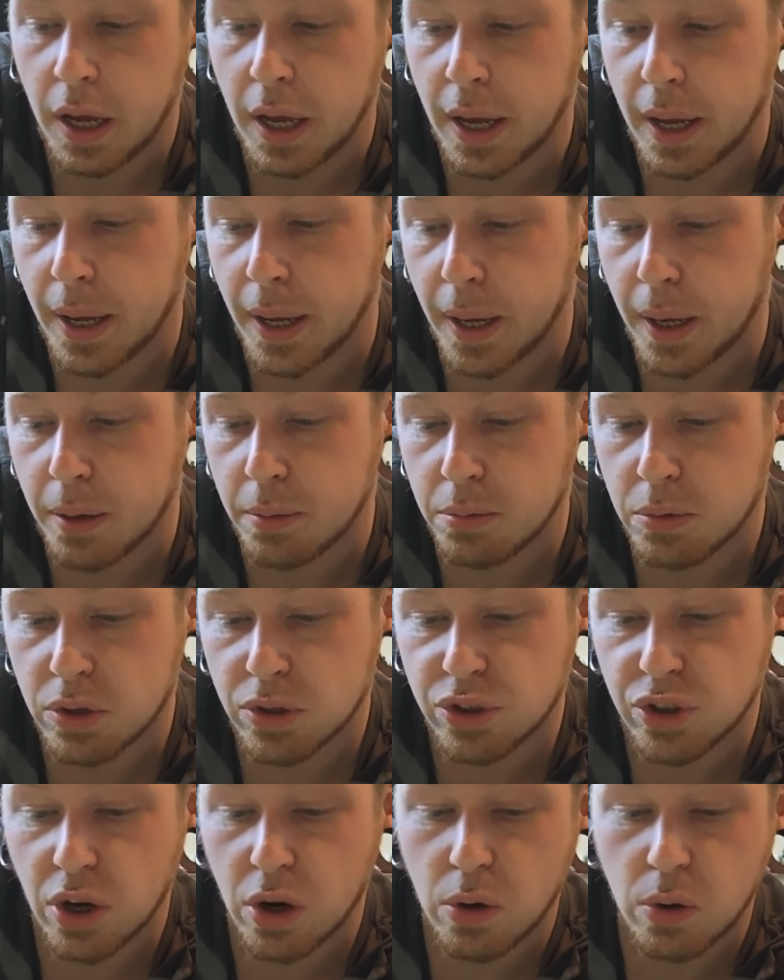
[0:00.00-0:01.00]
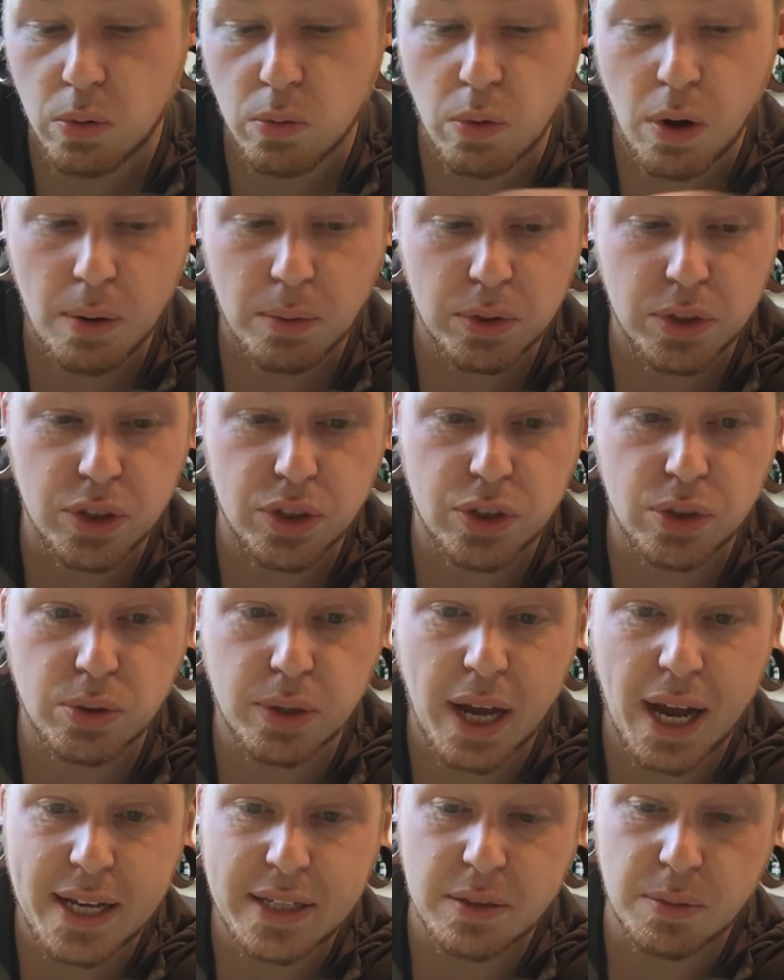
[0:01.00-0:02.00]
Um, so what I'm going to do,
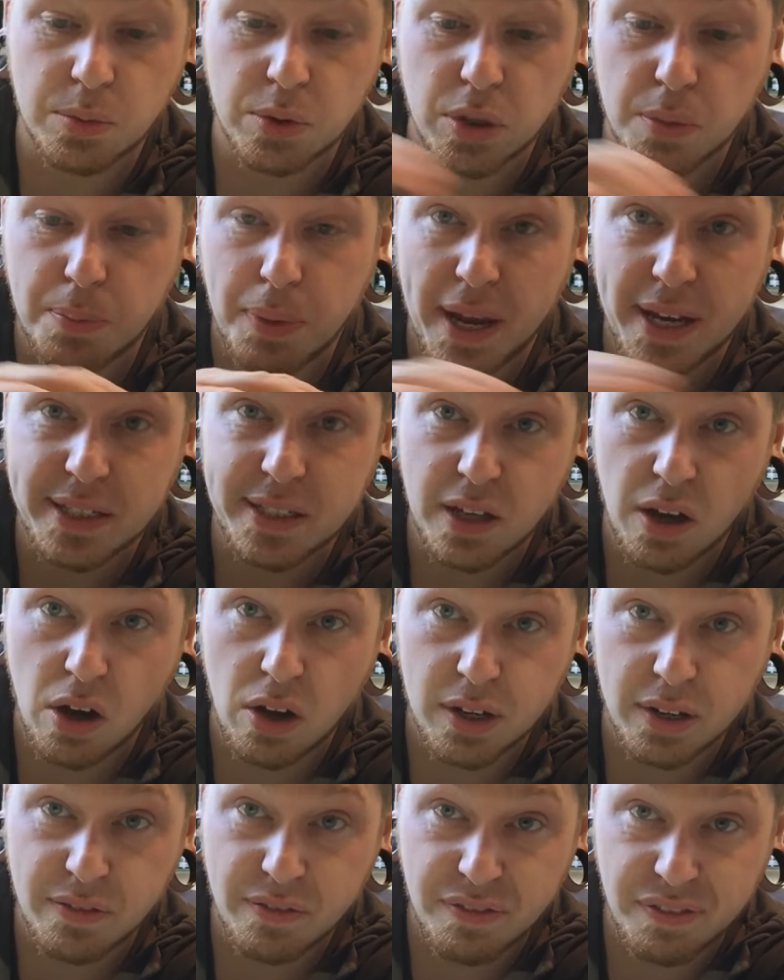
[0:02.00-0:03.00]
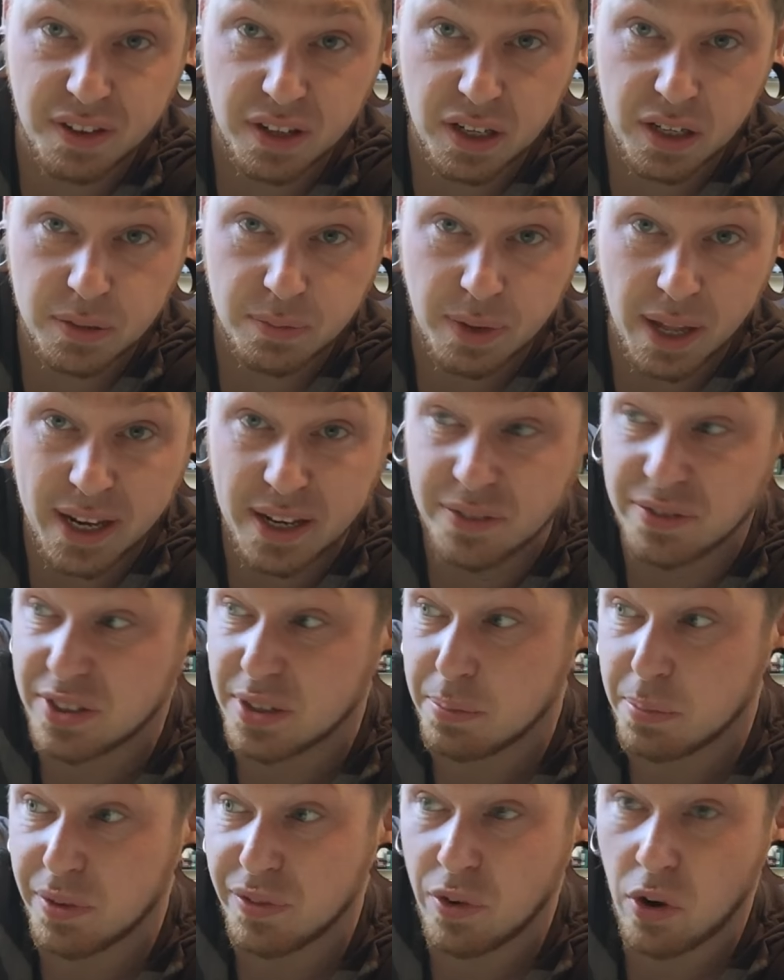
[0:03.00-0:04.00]
guys, I'm going to paint it all in filler, like you've
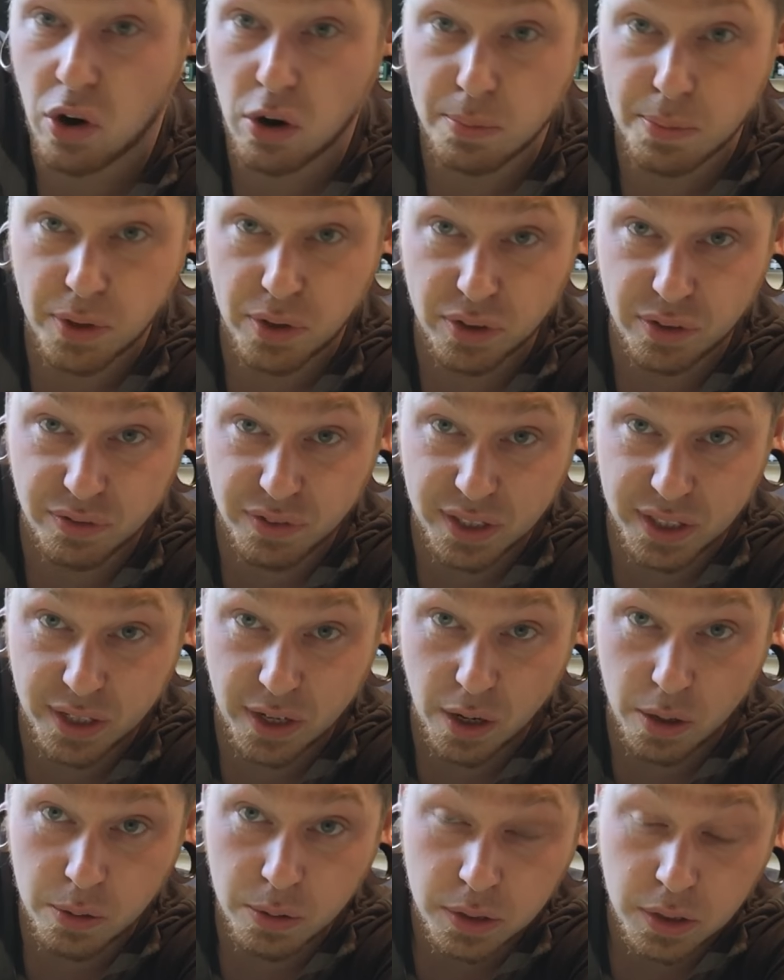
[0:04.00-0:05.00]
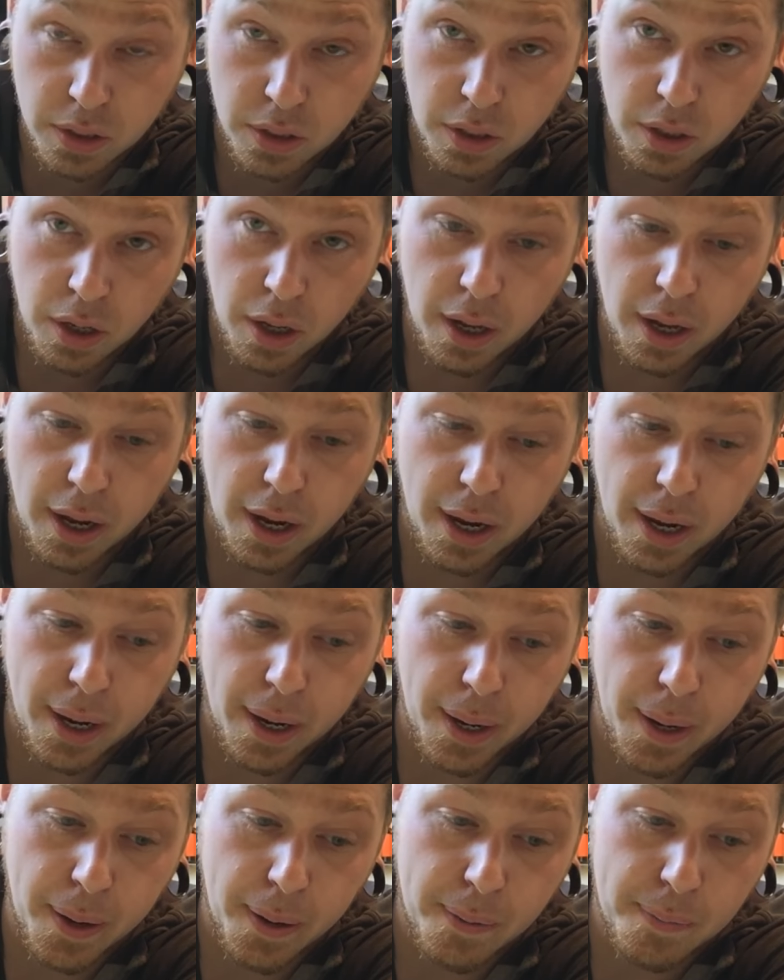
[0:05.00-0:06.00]
seen before on my other video,
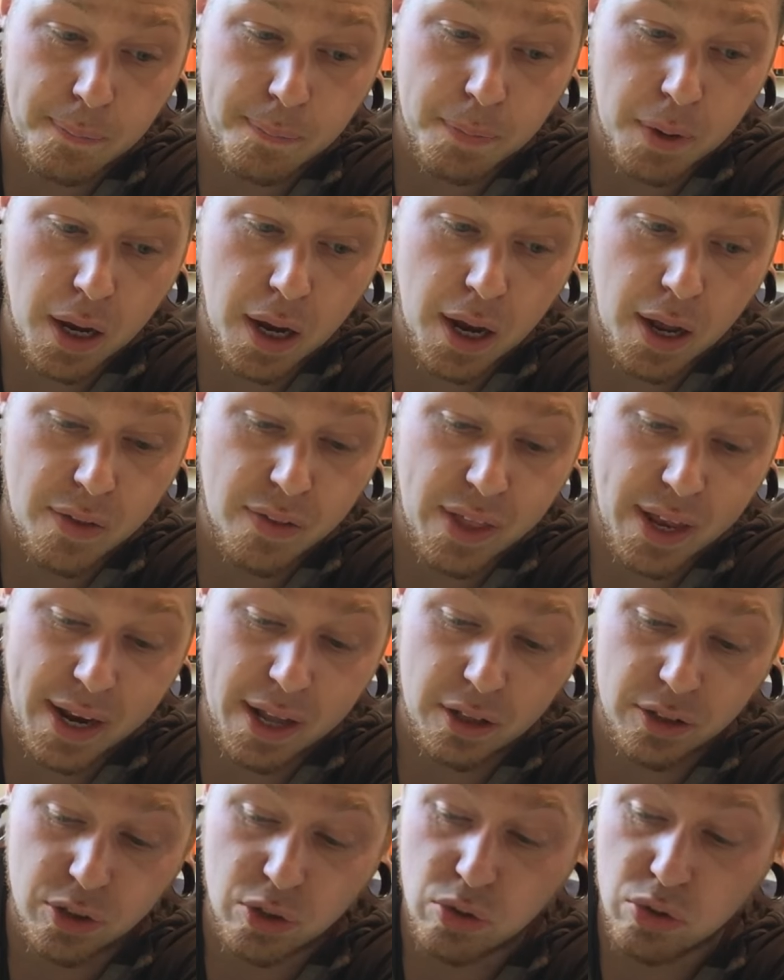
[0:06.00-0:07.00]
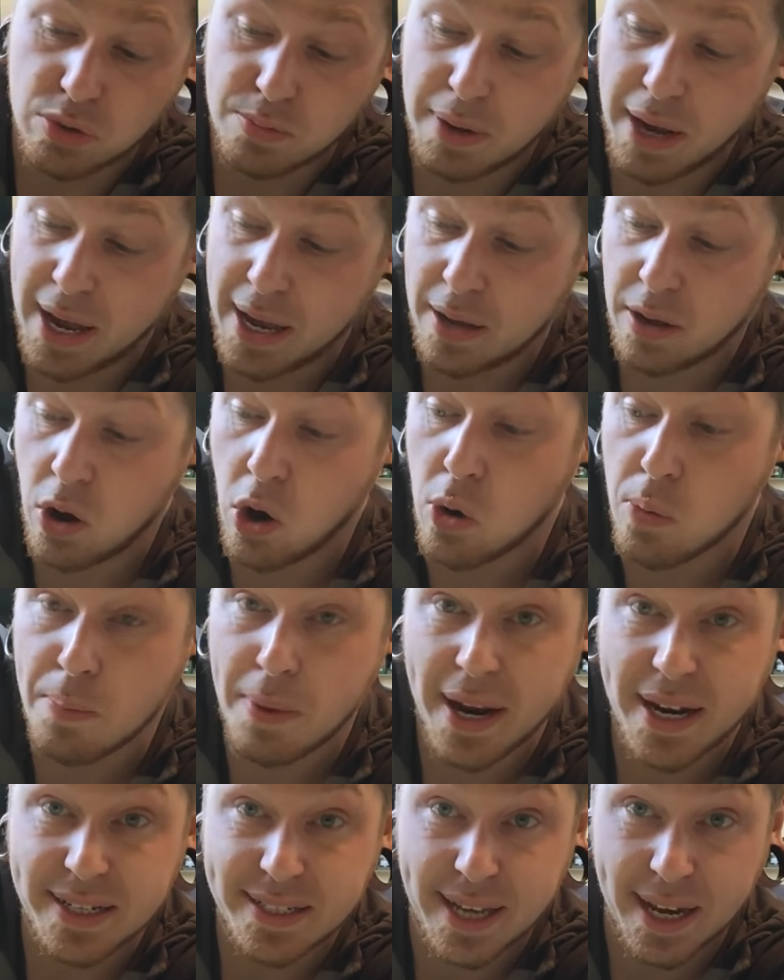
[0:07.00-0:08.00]
um, and then I'll use my
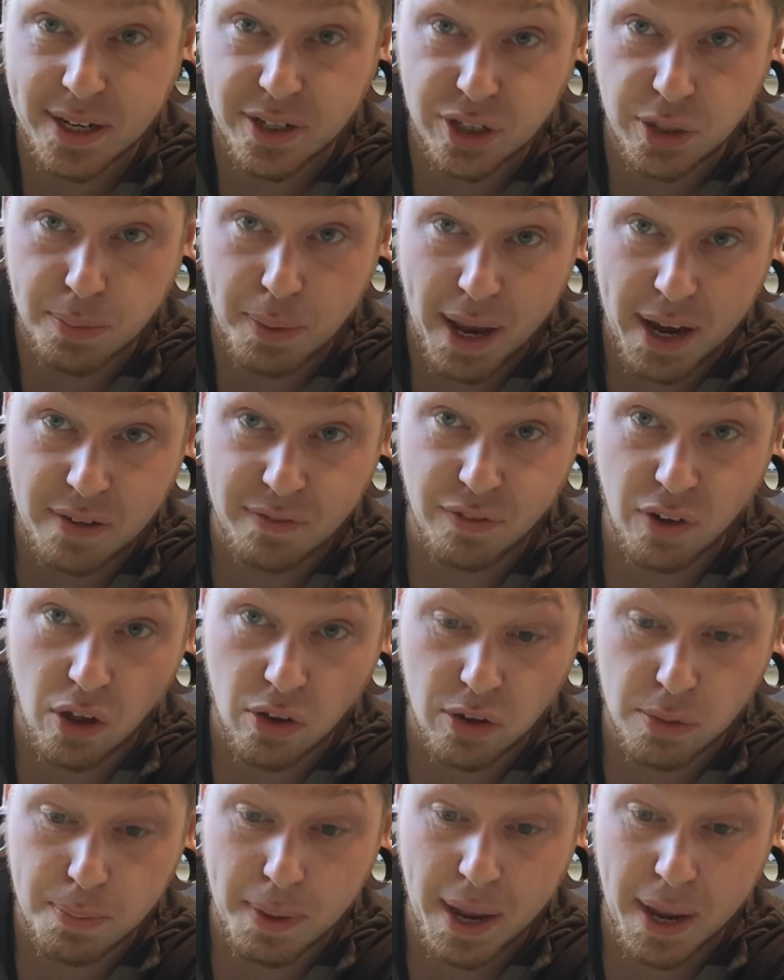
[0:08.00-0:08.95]
homemade texture paint on the